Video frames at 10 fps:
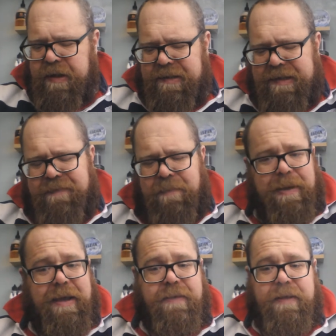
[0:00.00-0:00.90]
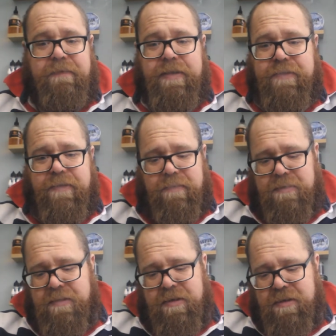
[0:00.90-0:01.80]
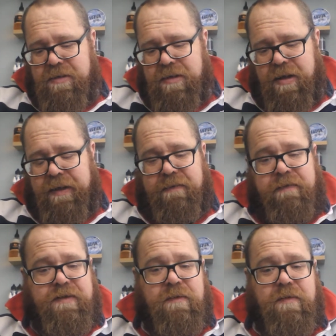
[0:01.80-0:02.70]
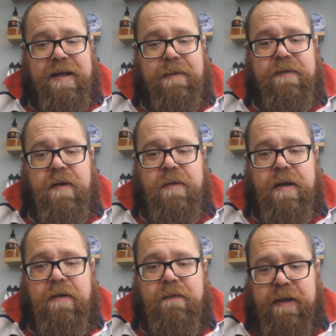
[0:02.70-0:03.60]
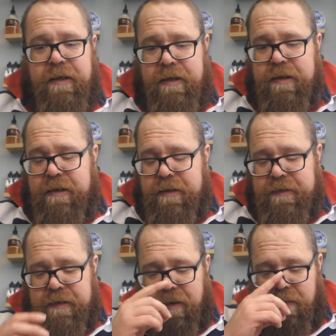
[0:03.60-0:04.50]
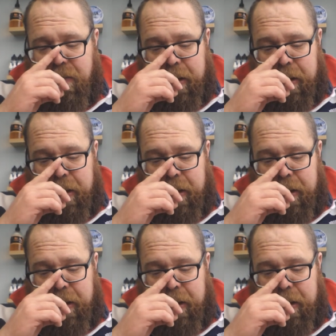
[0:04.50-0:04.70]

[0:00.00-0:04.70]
It's even better than the original. And the original was absolutely lovely. So